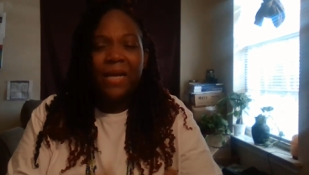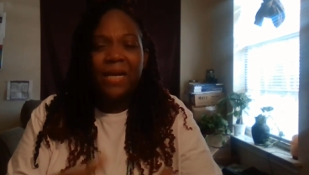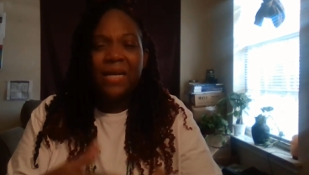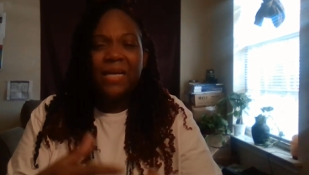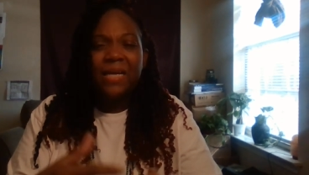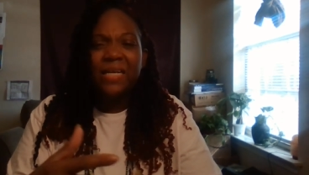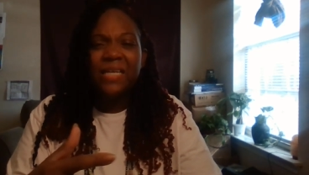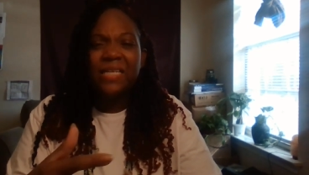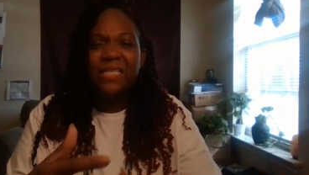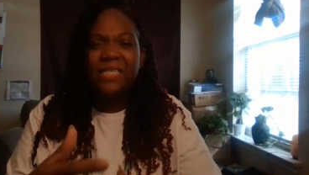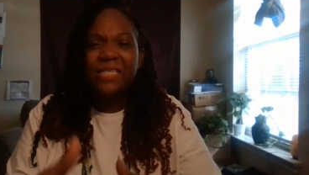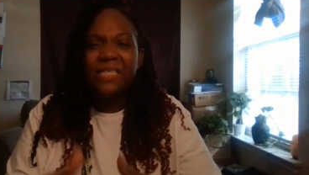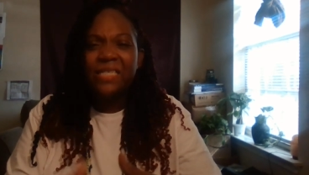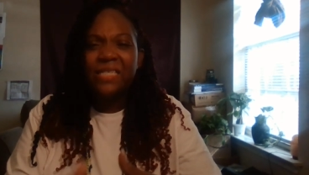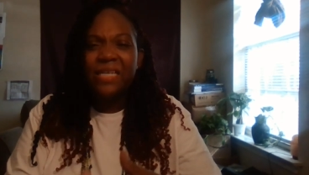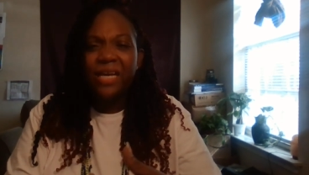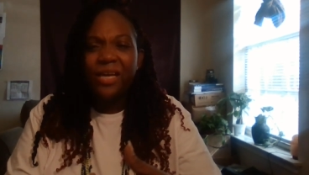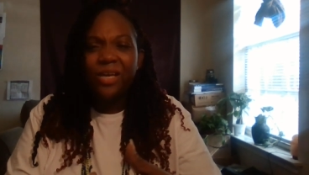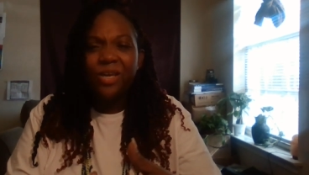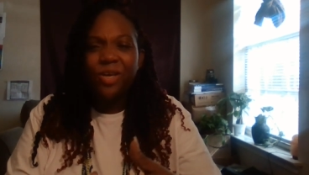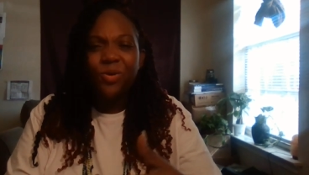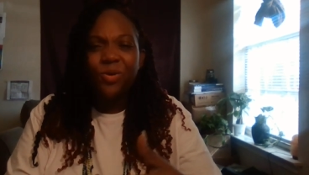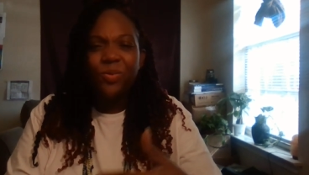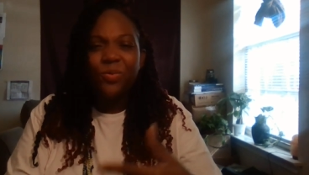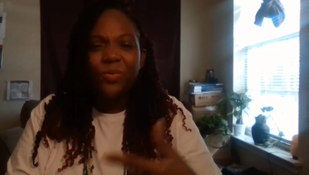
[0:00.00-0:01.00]

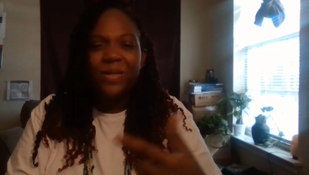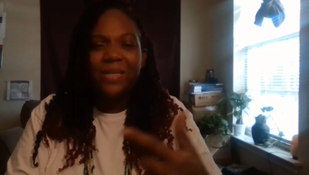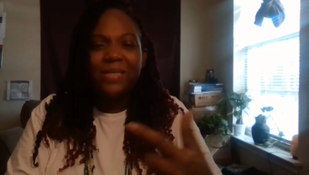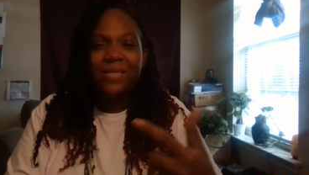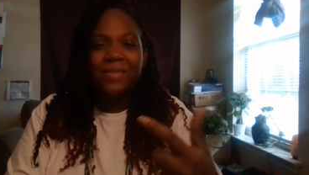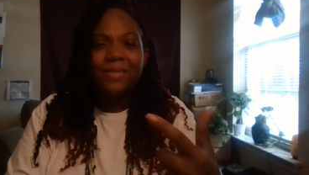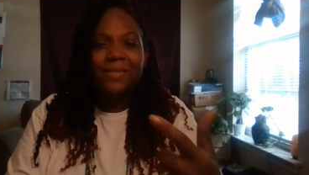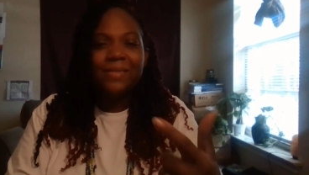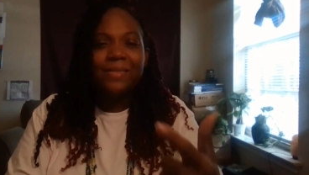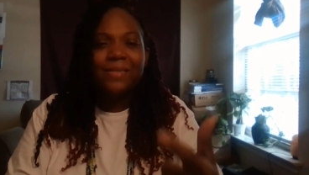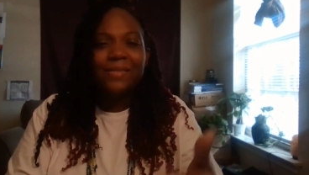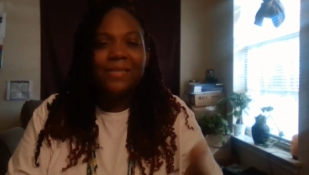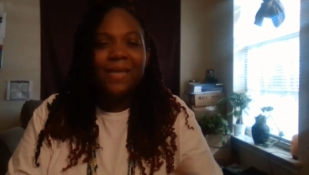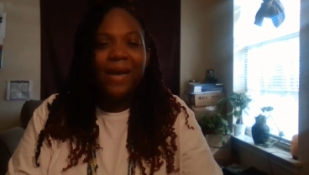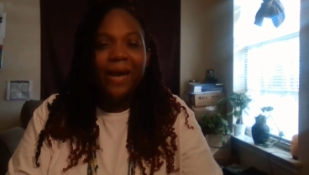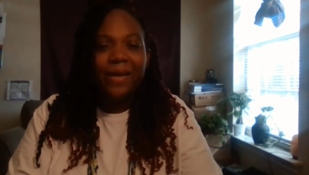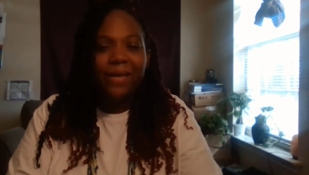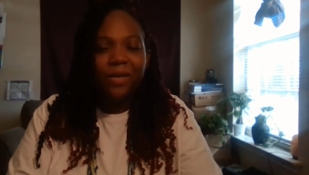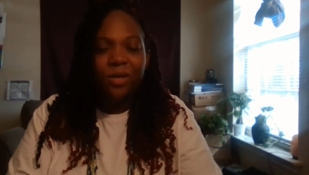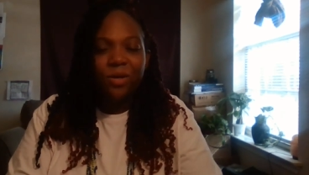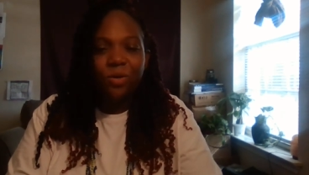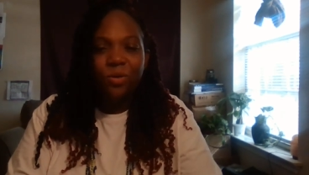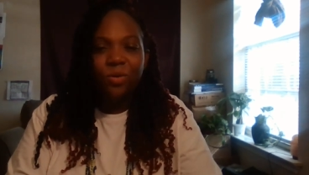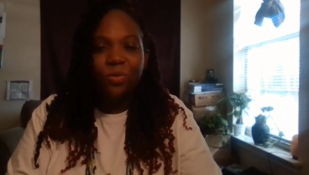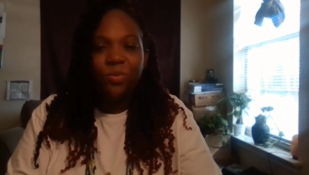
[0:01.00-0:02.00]
continuous
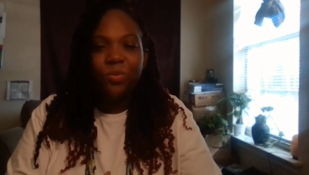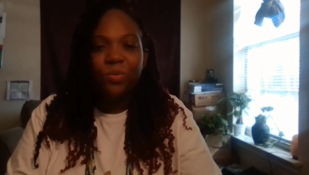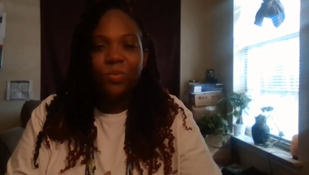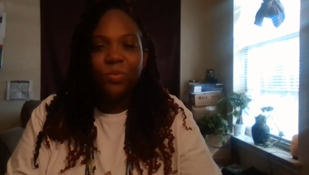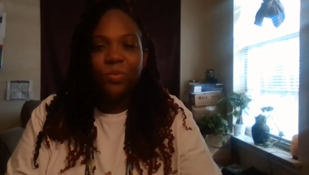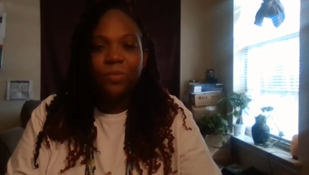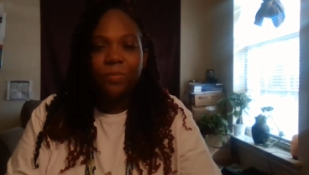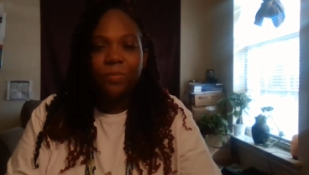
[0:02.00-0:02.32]
cycle